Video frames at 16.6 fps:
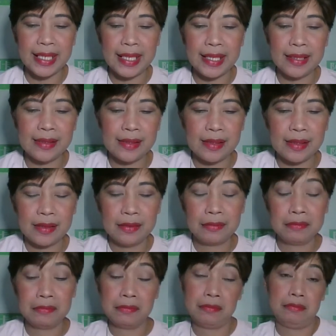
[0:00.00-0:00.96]
is
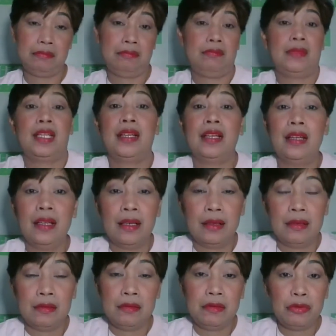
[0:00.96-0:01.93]

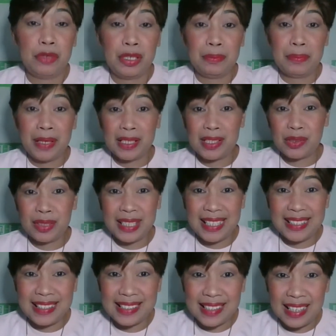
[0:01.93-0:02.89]
1 peso and
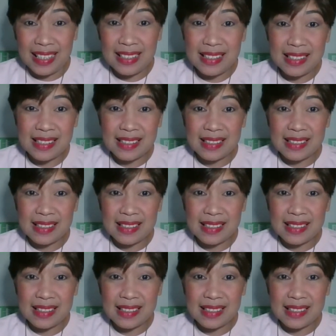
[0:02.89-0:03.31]
80 cents.